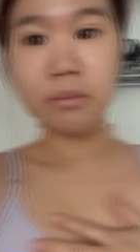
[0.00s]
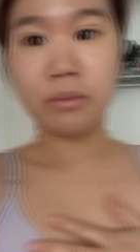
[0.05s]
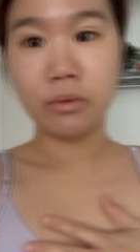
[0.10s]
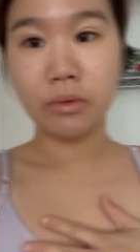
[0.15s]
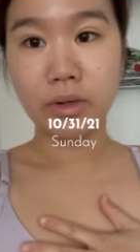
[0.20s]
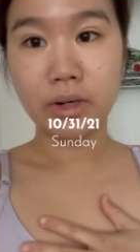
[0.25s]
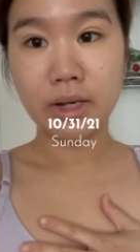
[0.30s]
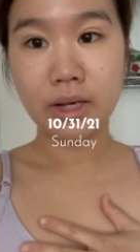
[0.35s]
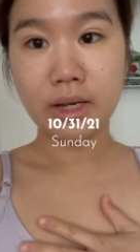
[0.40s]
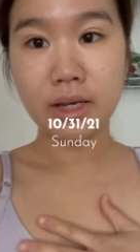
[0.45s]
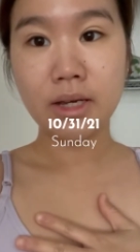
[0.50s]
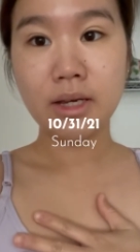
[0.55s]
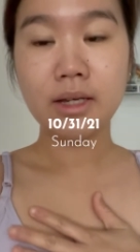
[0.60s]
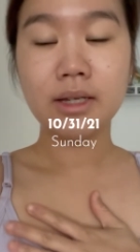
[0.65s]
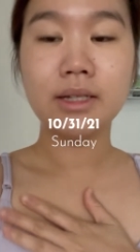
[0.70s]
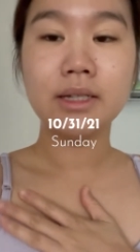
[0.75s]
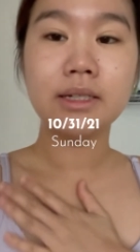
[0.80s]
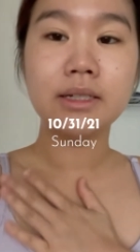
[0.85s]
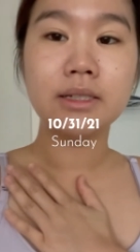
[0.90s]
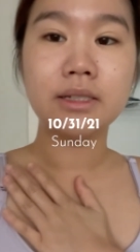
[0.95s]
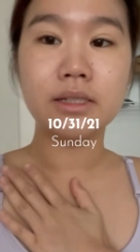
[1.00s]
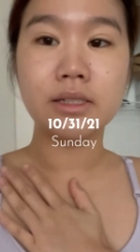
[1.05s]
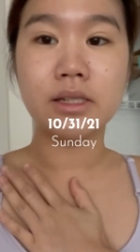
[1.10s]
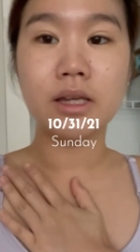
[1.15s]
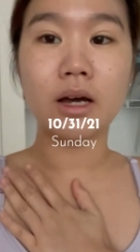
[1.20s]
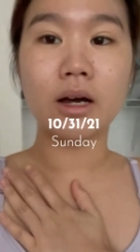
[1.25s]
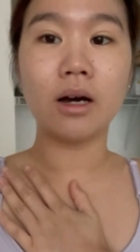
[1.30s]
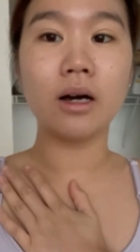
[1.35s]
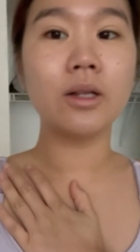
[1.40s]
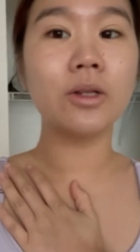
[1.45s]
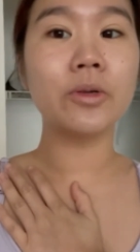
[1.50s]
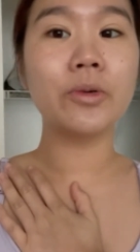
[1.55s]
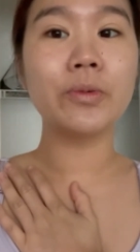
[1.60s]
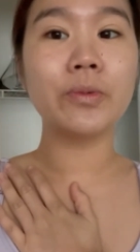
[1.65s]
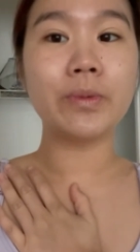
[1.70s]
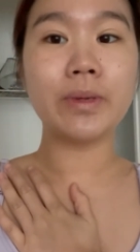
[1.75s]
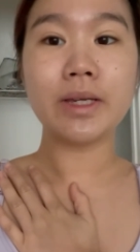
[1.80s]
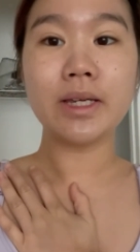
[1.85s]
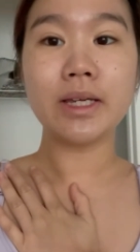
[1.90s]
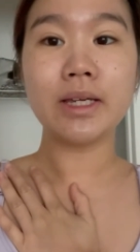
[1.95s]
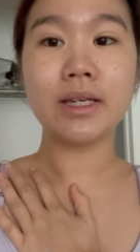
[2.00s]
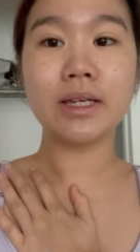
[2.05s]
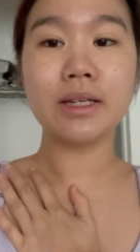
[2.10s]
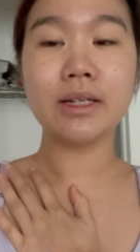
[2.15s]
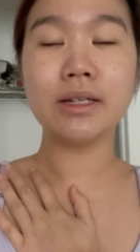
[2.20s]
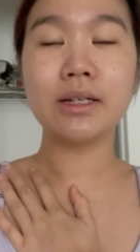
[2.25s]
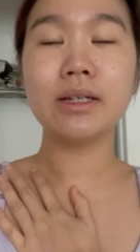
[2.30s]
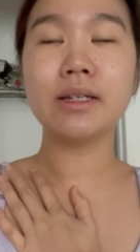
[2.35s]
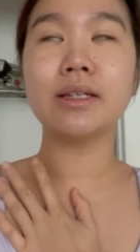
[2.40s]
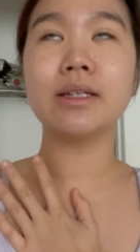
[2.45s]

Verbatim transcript: morning. It is Halloween.